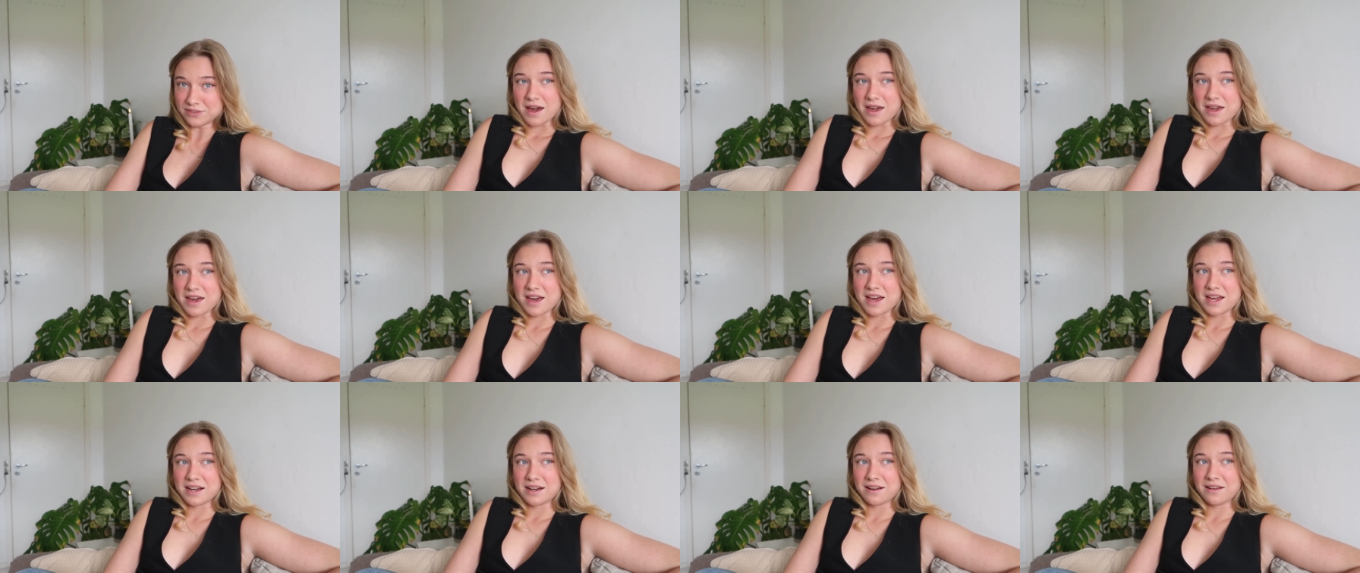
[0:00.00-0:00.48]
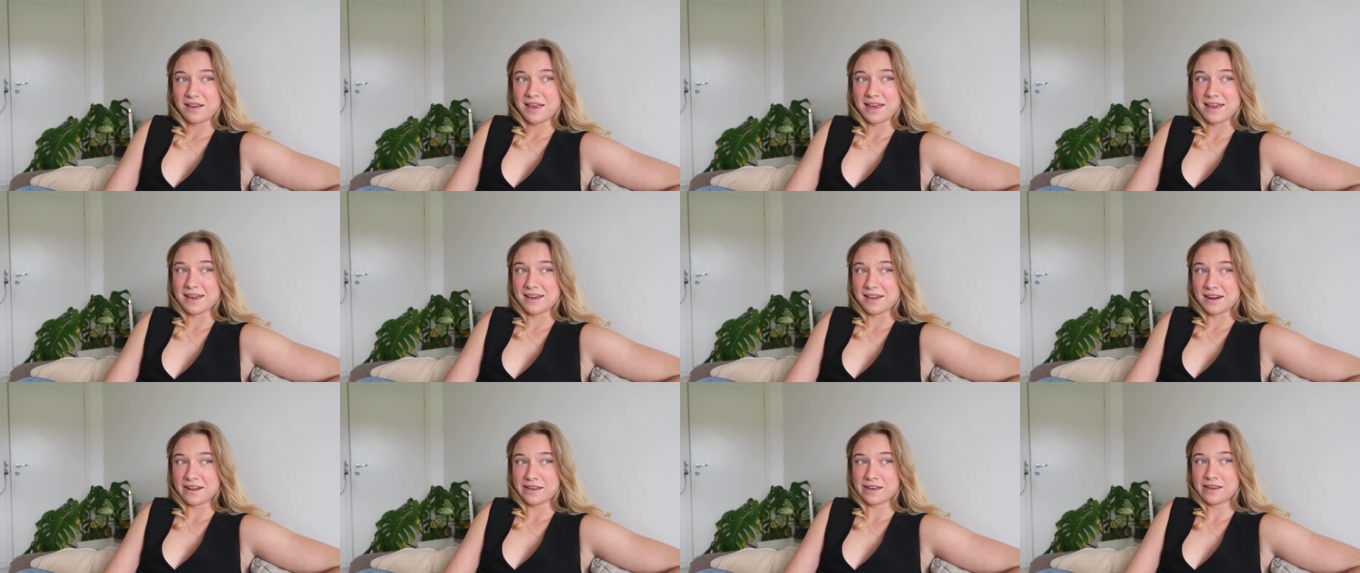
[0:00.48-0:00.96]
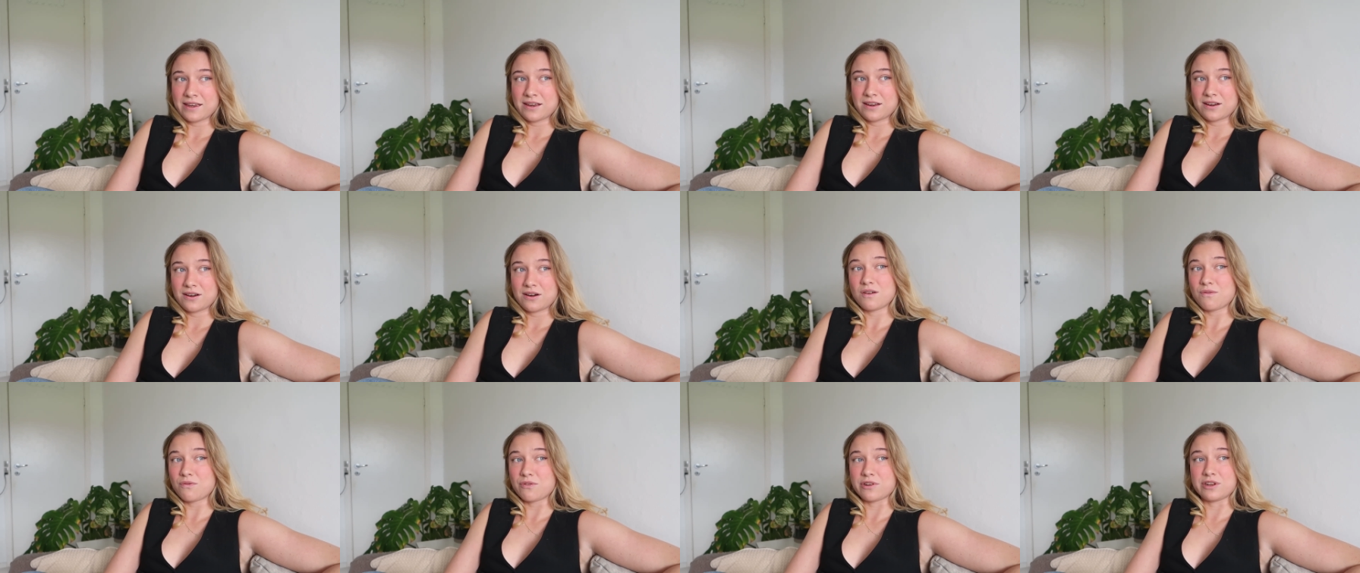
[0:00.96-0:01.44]
I had a headache
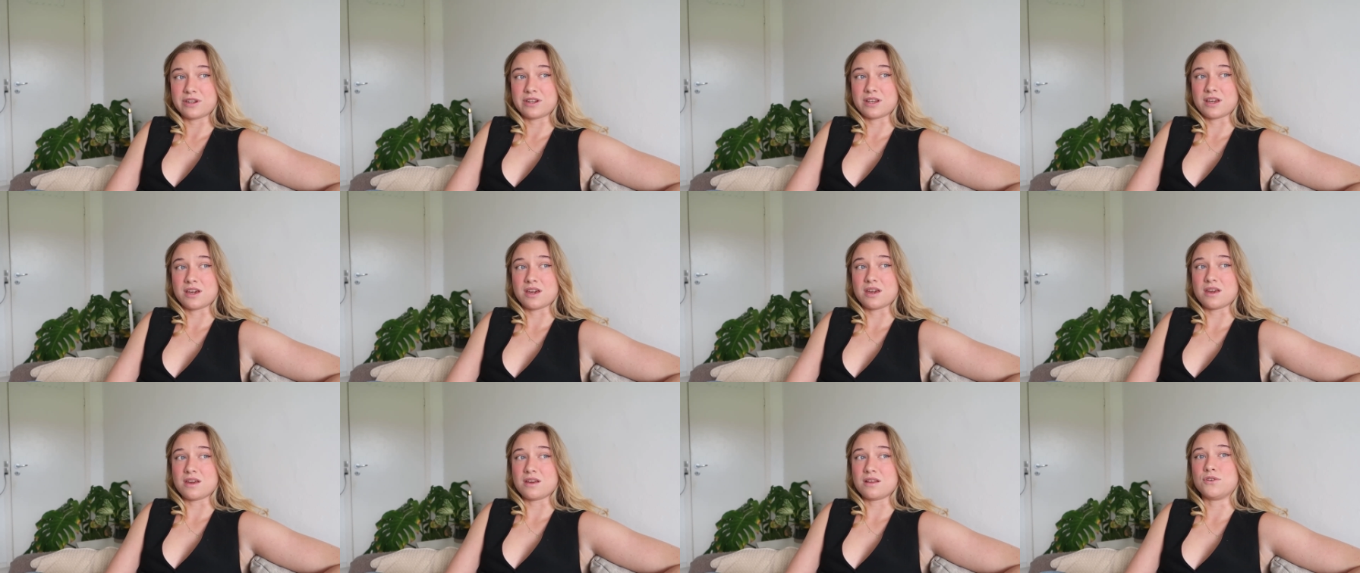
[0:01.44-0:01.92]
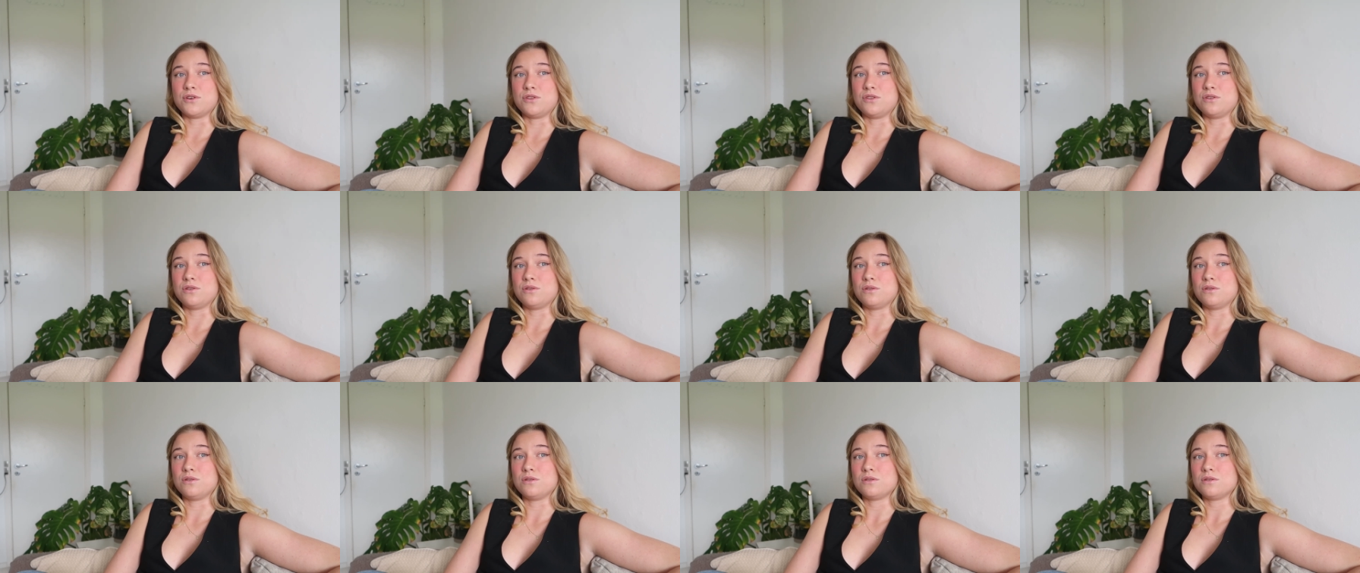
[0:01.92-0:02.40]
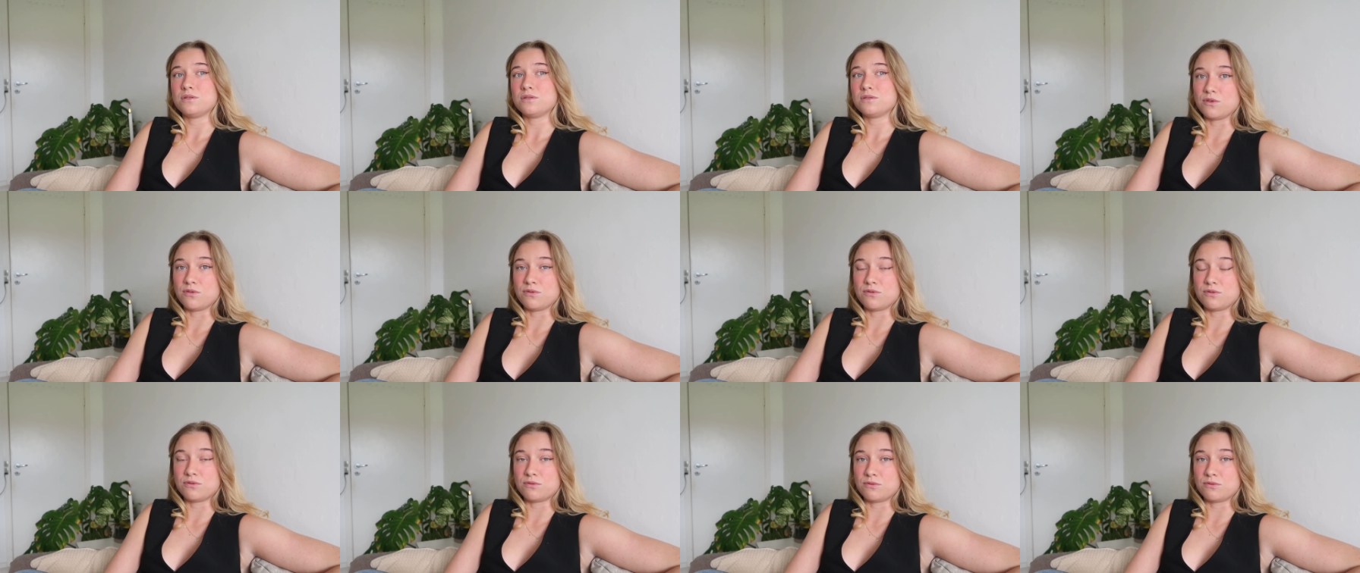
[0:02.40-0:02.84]
every day for the